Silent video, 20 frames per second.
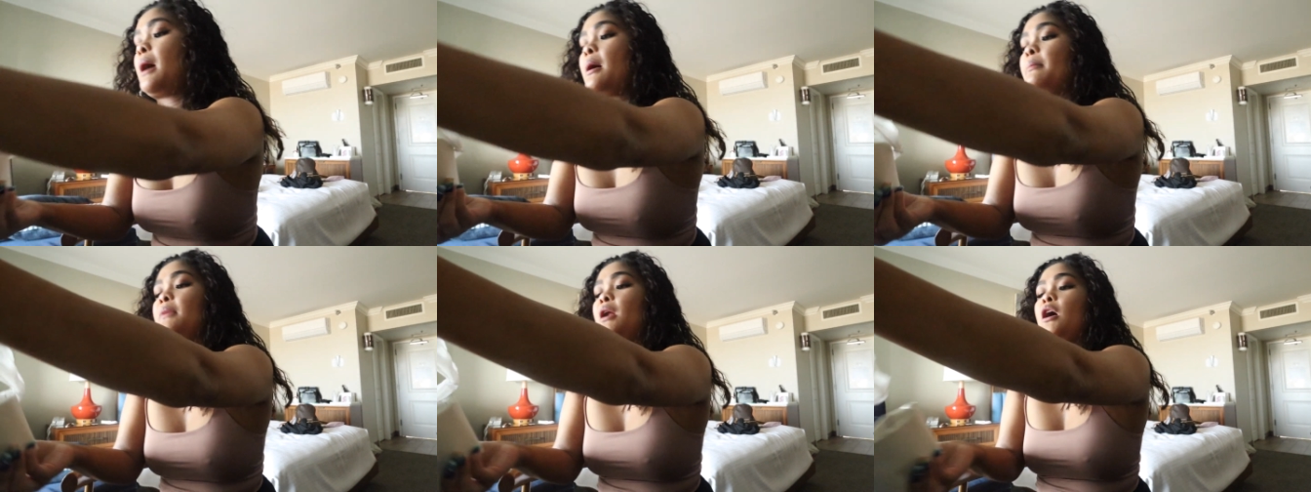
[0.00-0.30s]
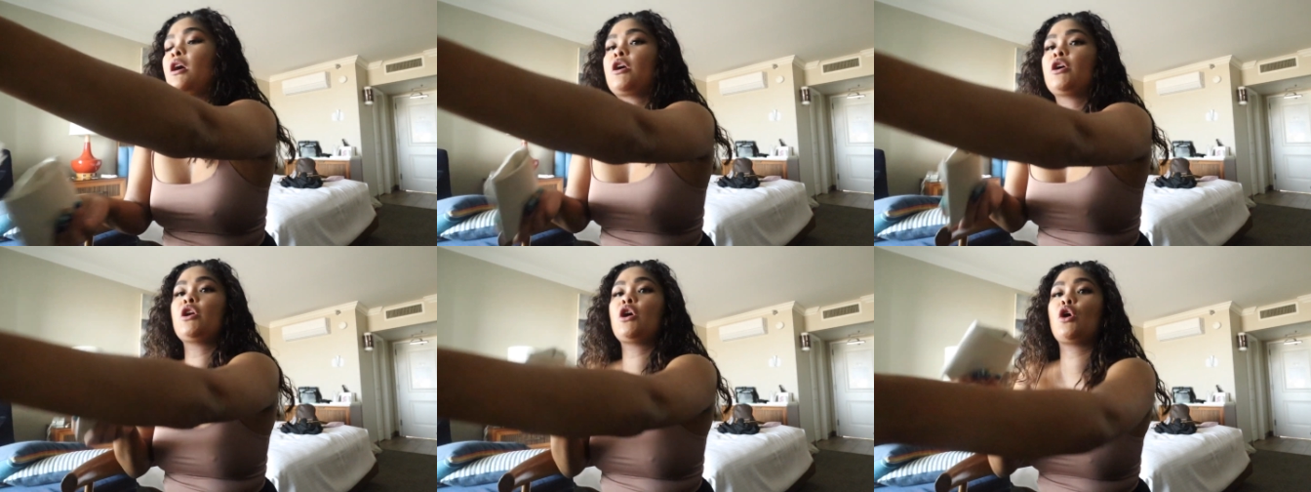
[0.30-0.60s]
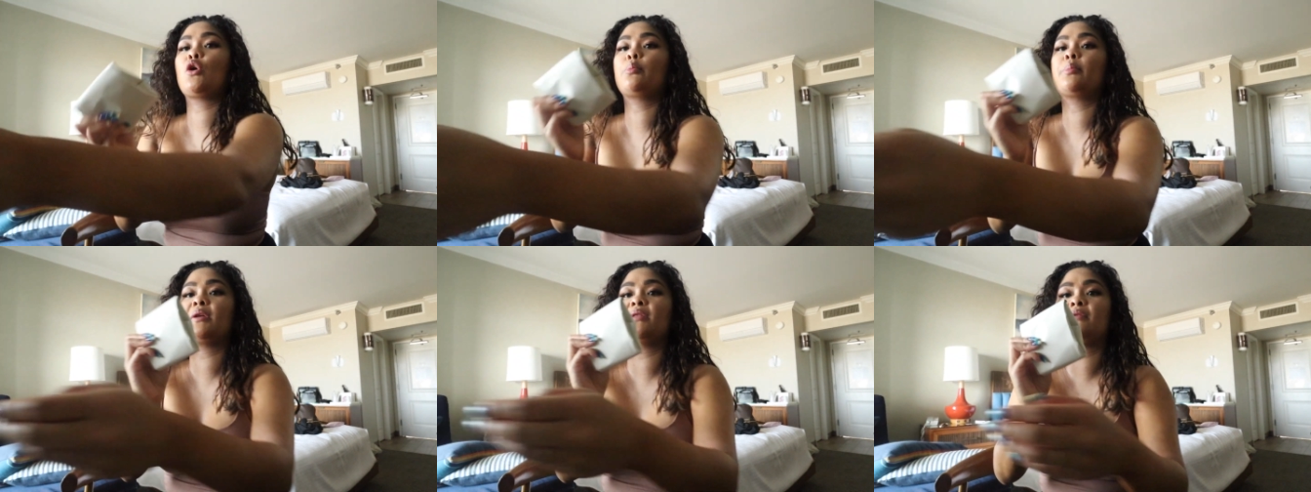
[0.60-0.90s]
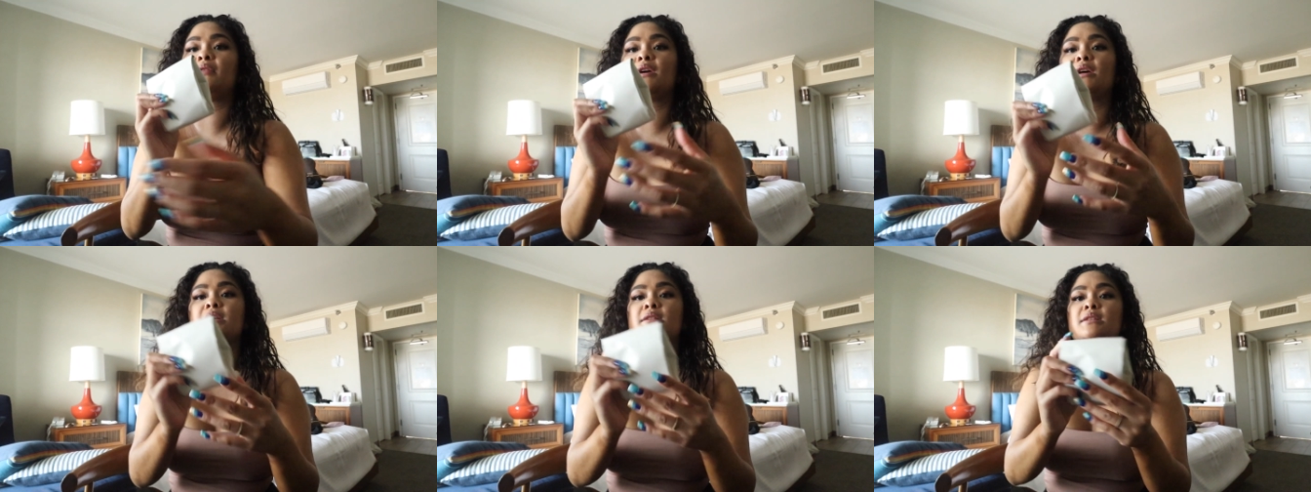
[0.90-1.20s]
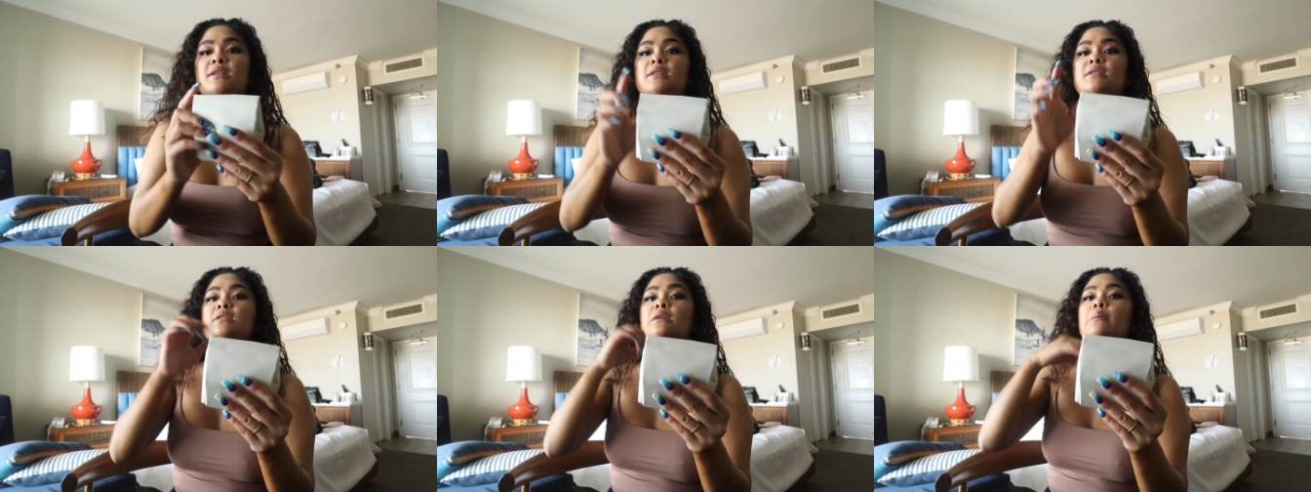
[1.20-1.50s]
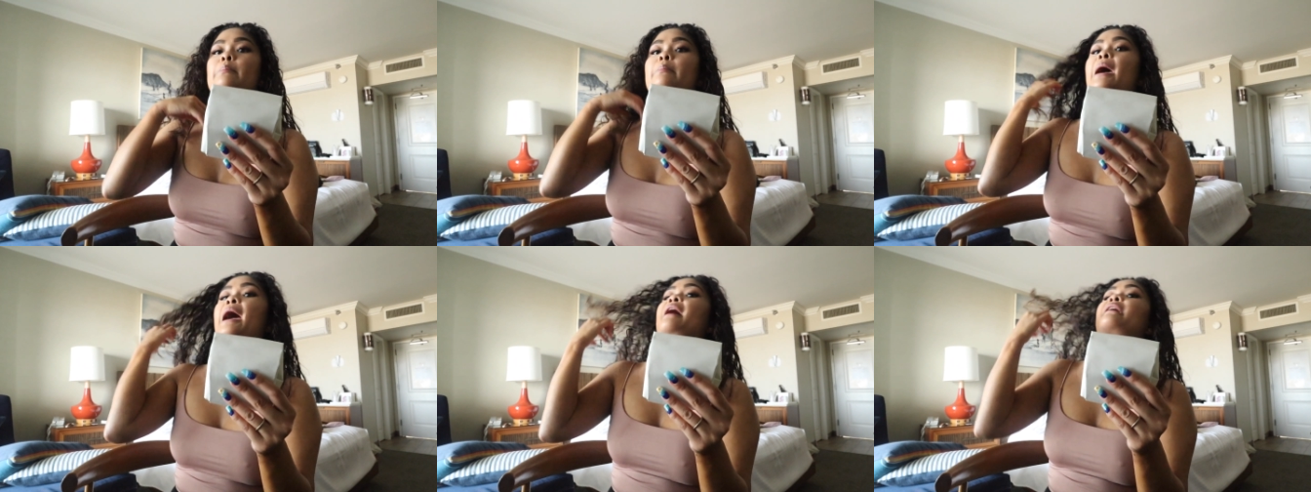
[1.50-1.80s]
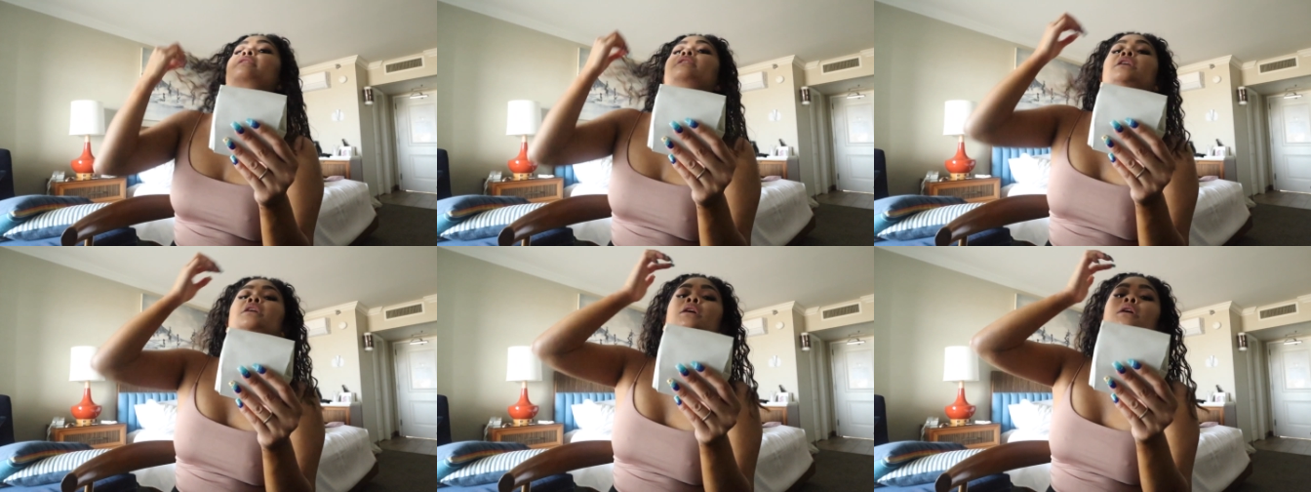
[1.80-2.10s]
I'm not gonna open this, it's a
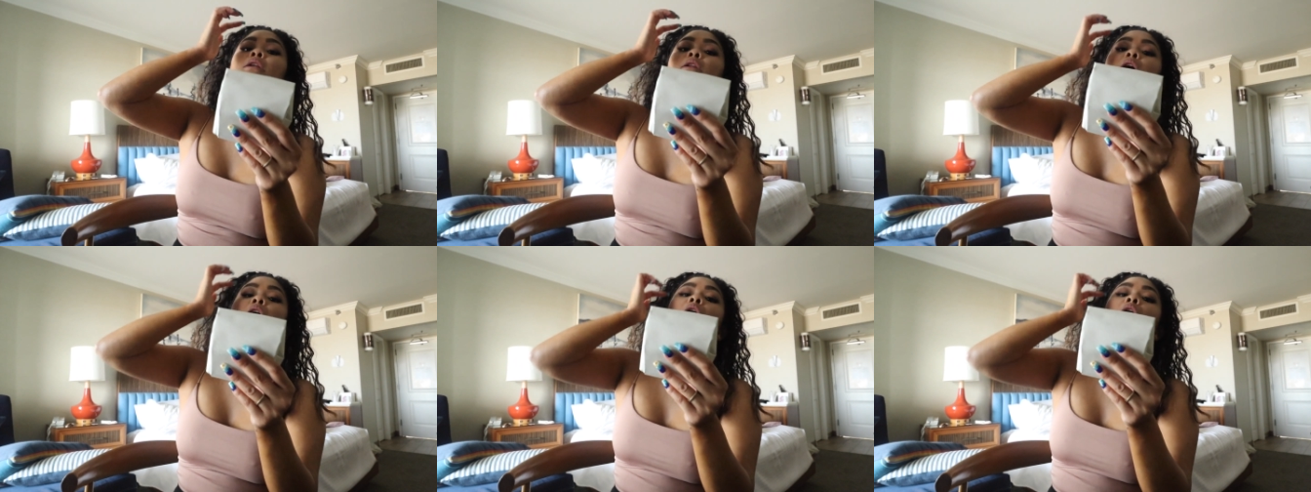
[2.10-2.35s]
magnet